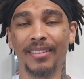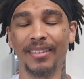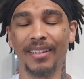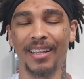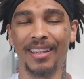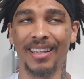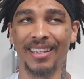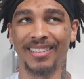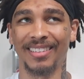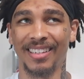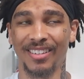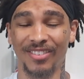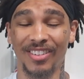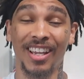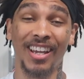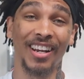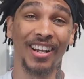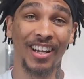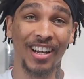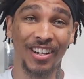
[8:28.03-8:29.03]
and that sounds
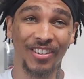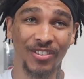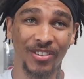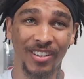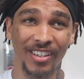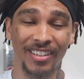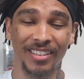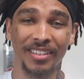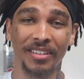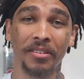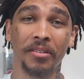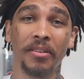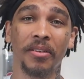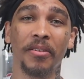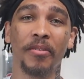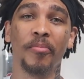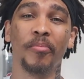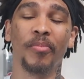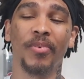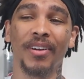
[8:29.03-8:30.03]
kind of contradicting,
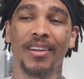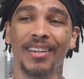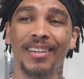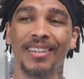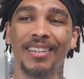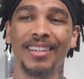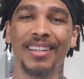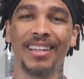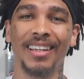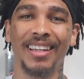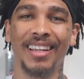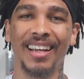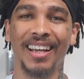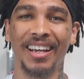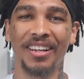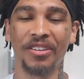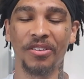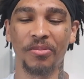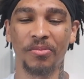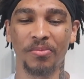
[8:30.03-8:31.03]
but
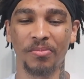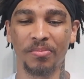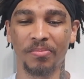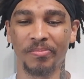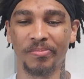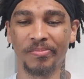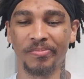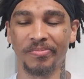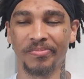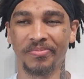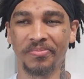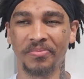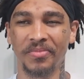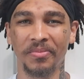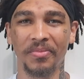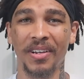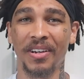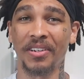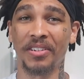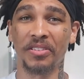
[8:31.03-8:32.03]
I'm
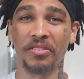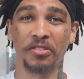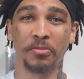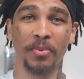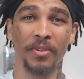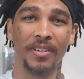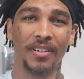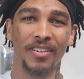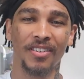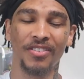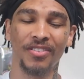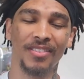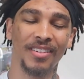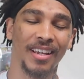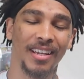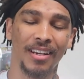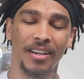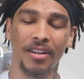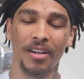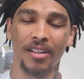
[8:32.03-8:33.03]
not gonna spend
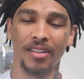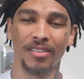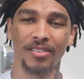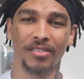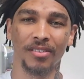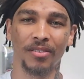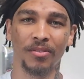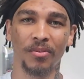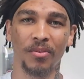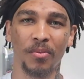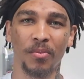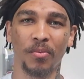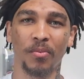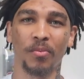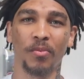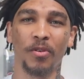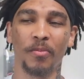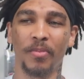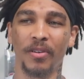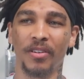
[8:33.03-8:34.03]
$180 on
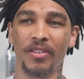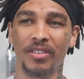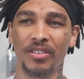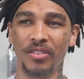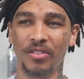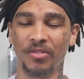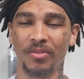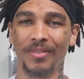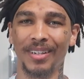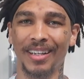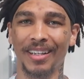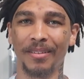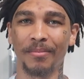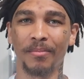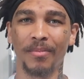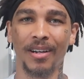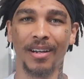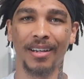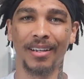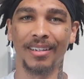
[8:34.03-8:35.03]
one pair of shoes. I'm not gonna
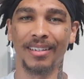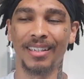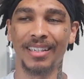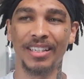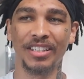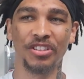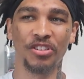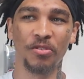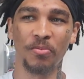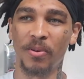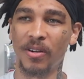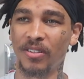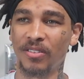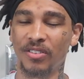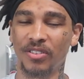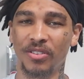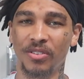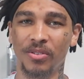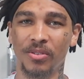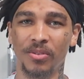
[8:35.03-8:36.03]
buy 2 pairs
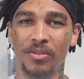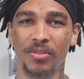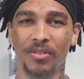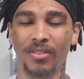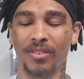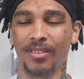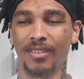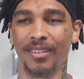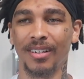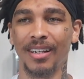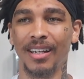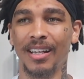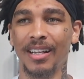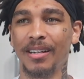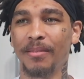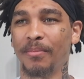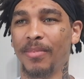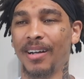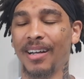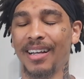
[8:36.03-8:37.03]
of shoes or
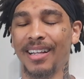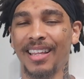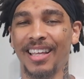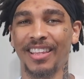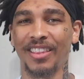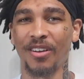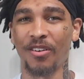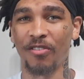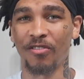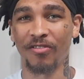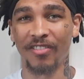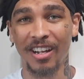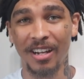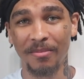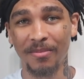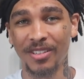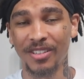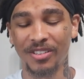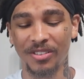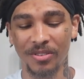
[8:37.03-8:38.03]
buy like the whole
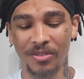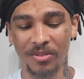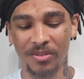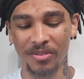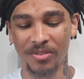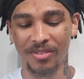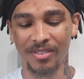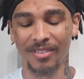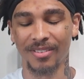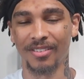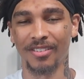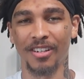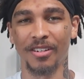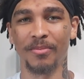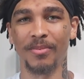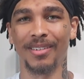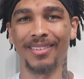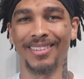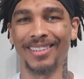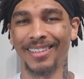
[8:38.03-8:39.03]
family shoes, you know what
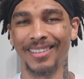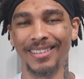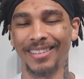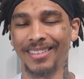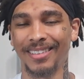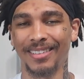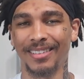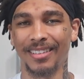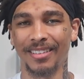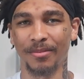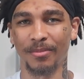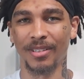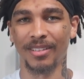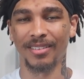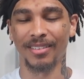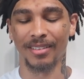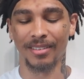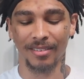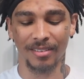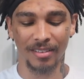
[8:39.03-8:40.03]
I mean? Like, it just doesn't make
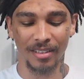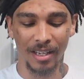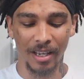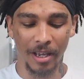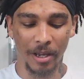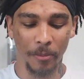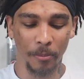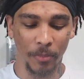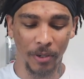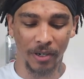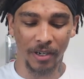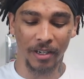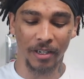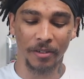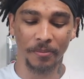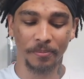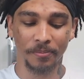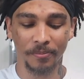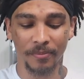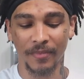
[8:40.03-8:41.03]
sense.
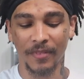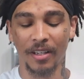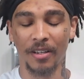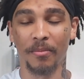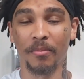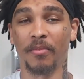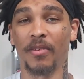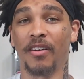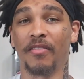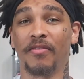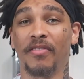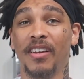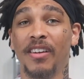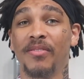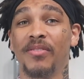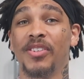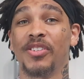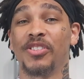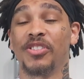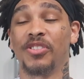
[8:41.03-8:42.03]
But my
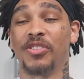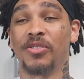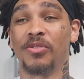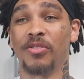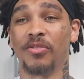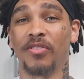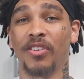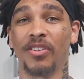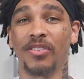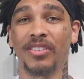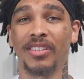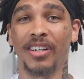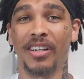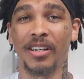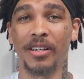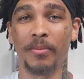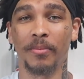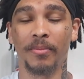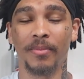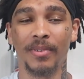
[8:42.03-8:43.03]
favorite shoe of all
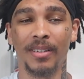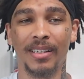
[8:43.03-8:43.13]
time